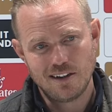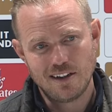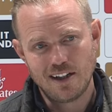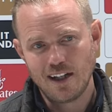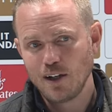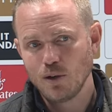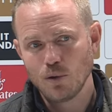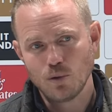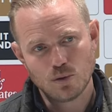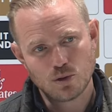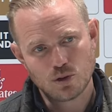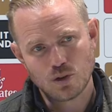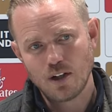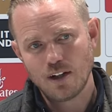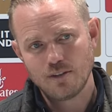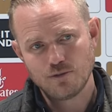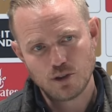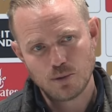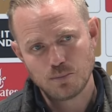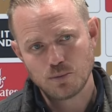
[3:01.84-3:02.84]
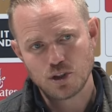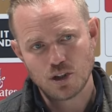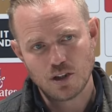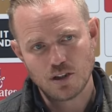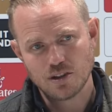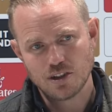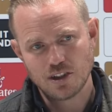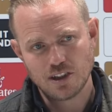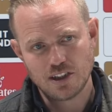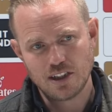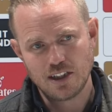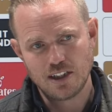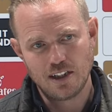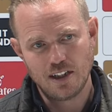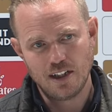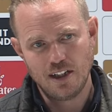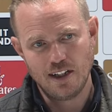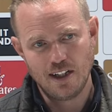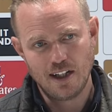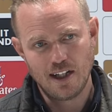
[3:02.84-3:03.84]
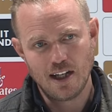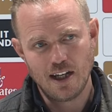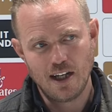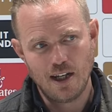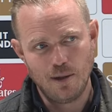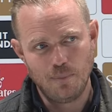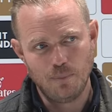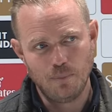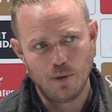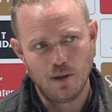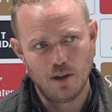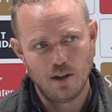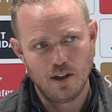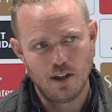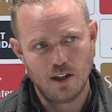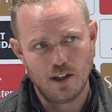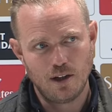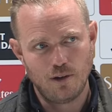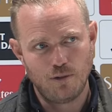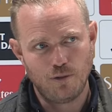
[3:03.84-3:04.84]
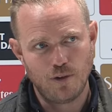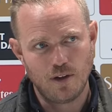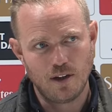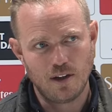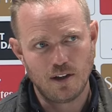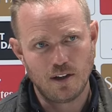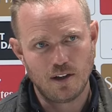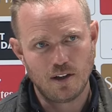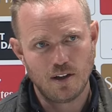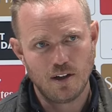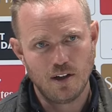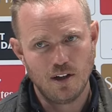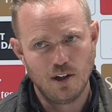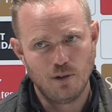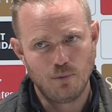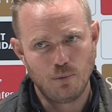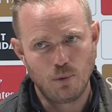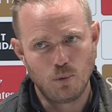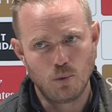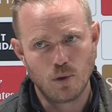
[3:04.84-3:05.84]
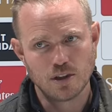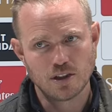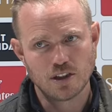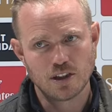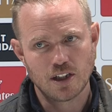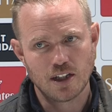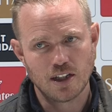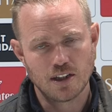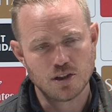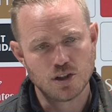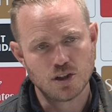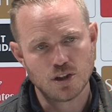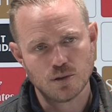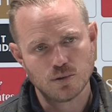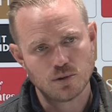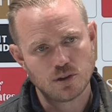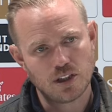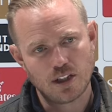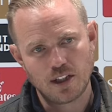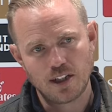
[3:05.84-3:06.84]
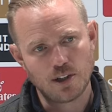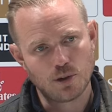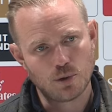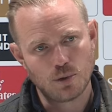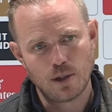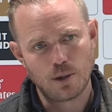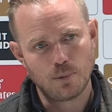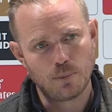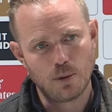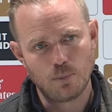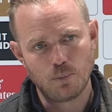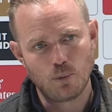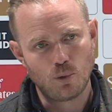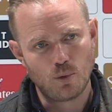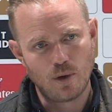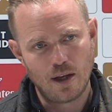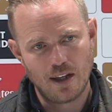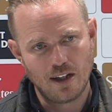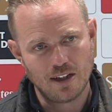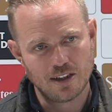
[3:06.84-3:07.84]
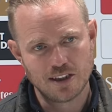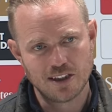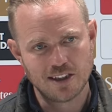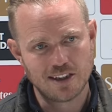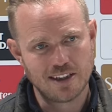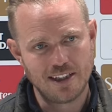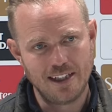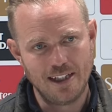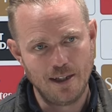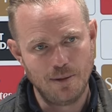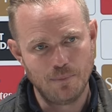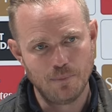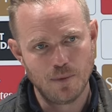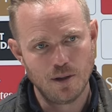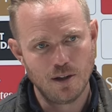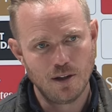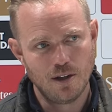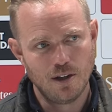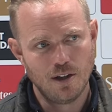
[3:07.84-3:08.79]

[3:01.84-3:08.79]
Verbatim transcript: they also have some chances in, in the game, and I think we once again shows an incredible morale as a team,